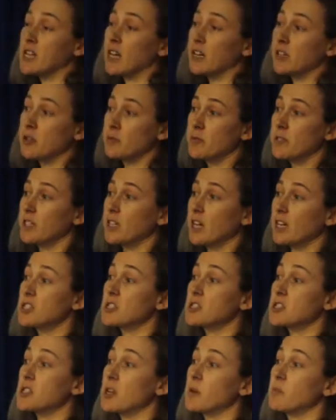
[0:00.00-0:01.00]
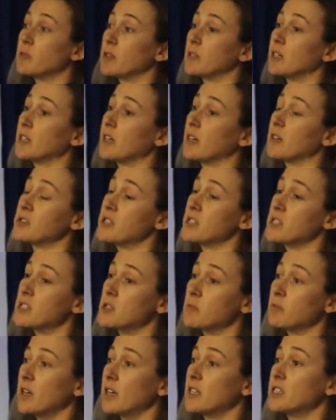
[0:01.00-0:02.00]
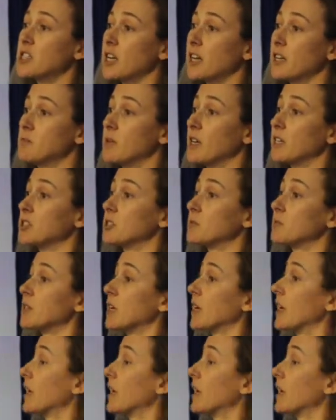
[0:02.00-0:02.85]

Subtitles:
telecommunications company. I was in supply chain management